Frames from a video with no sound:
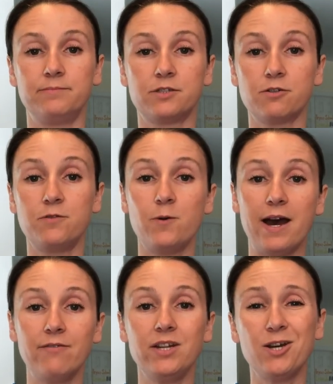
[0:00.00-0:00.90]
So if you
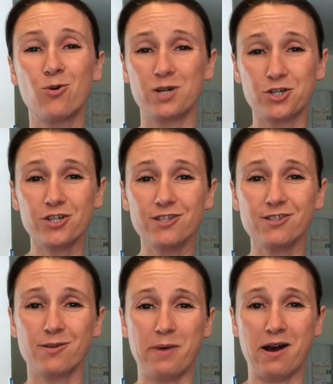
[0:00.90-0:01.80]
have any
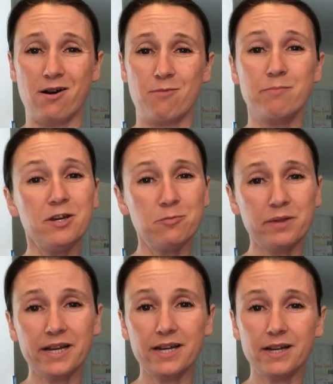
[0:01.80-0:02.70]
questions about meal
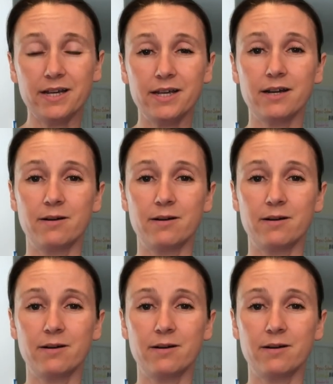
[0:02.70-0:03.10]
planning,